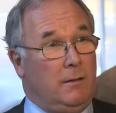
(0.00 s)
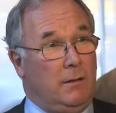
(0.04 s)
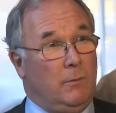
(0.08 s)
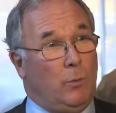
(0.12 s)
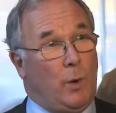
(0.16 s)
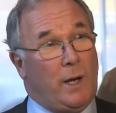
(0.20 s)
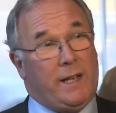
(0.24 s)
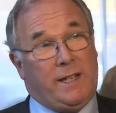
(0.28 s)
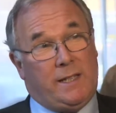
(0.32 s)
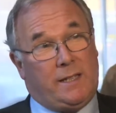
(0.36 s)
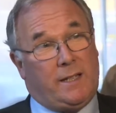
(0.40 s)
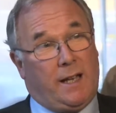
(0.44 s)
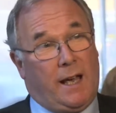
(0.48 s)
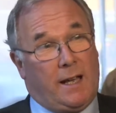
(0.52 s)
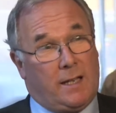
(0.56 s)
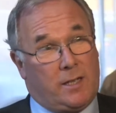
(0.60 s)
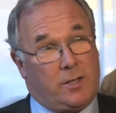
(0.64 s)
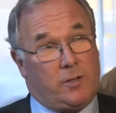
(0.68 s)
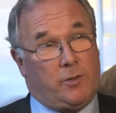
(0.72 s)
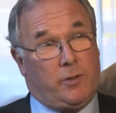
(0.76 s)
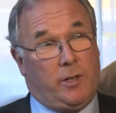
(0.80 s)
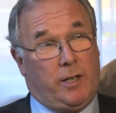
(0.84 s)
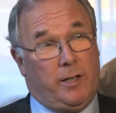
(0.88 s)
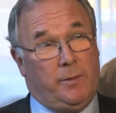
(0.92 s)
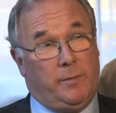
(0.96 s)
waste gas
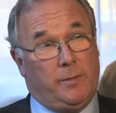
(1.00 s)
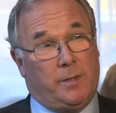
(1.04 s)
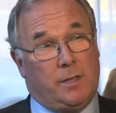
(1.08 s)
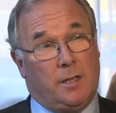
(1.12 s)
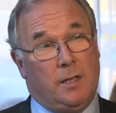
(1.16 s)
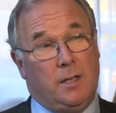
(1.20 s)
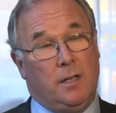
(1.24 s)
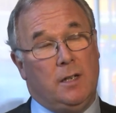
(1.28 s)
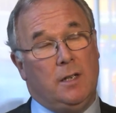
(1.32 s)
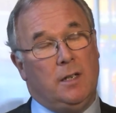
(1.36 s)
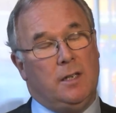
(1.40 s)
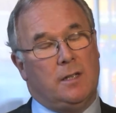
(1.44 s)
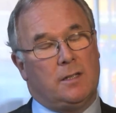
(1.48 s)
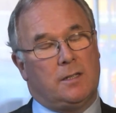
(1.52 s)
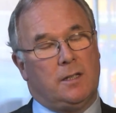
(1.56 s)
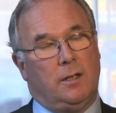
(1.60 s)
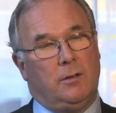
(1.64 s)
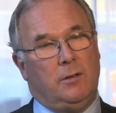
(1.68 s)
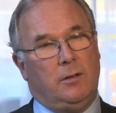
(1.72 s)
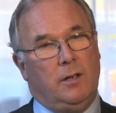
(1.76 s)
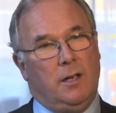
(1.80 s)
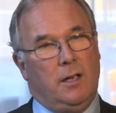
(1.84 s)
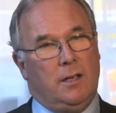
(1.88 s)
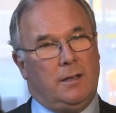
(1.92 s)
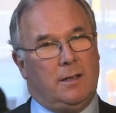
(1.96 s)
streams.
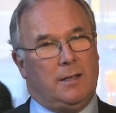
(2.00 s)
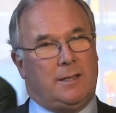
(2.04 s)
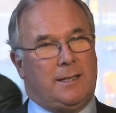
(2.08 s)
So the